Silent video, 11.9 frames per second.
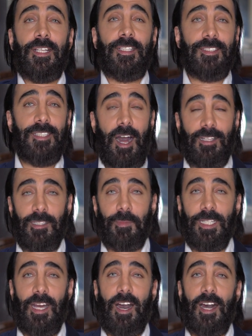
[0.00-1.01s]

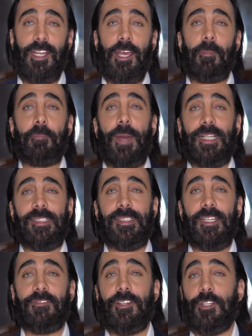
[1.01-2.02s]
Taklamakan by
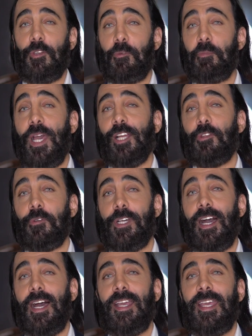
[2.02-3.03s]
Stephane Humbert
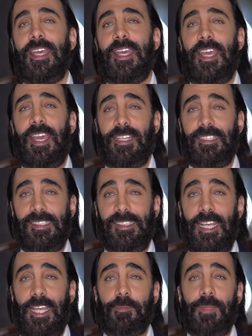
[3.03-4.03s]
Lucas. It is
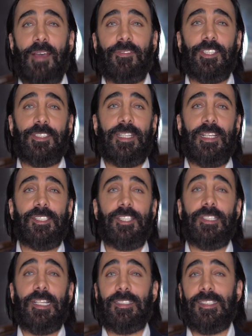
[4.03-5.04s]
named after a
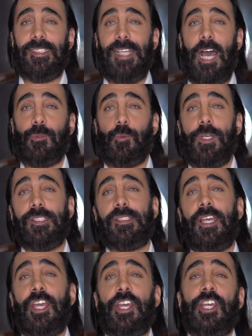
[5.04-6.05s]
desert in
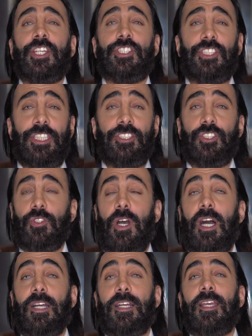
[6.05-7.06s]
southwest
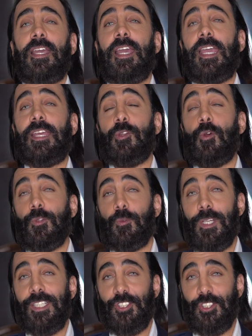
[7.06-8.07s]
Xinjiang in
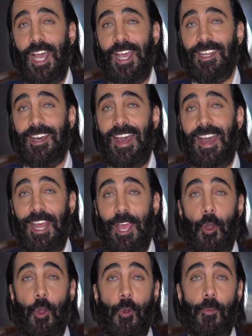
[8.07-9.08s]
northwest China, and I
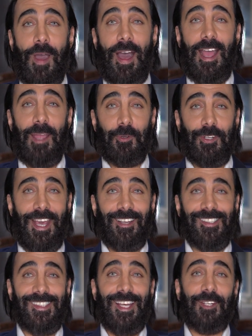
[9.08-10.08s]
hope I
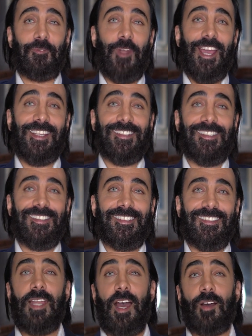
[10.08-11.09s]
pronounced that right.
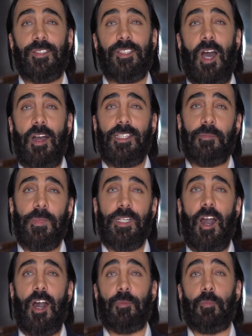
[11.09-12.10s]
Now,
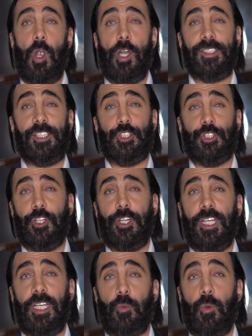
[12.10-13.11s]
Taklamakan marks a
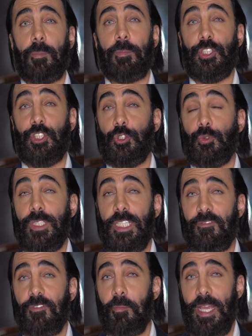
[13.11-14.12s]
journey where patchouli
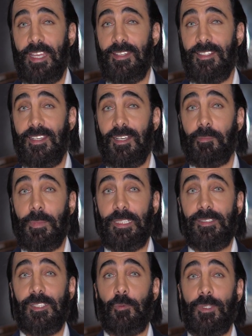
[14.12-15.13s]
from India
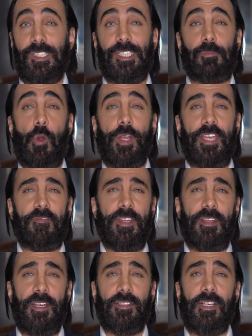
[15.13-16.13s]
meets with smoky
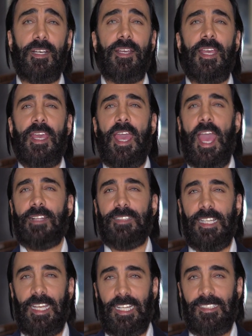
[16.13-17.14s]
vanilla and
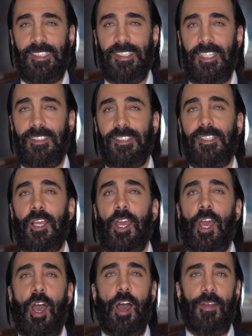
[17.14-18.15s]
the incense
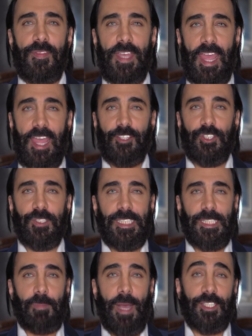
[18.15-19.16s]
on the ancient
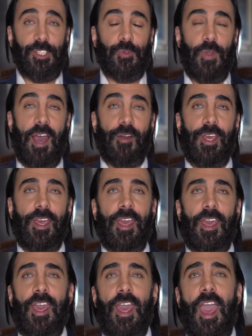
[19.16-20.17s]
spice route.
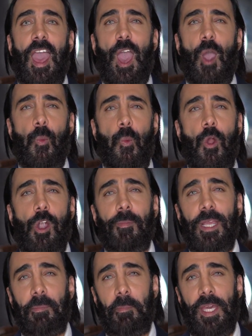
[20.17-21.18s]
A
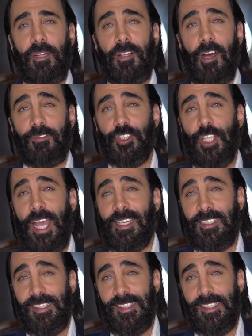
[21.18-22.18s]
warming middle of
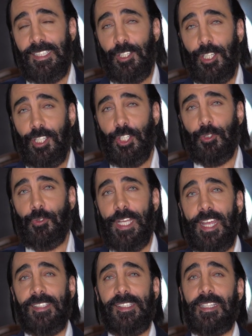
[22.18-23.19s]
Chinese cedar
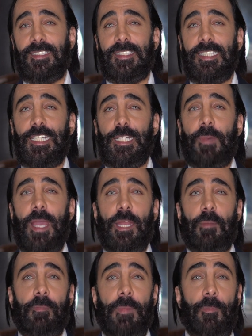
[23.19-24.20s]
creates a deep
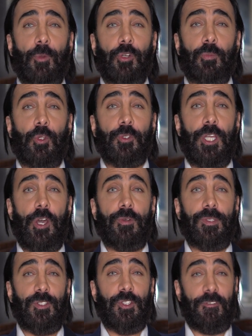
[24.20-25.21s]
and memorable
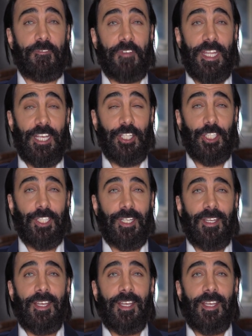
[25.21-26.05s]
note to finish.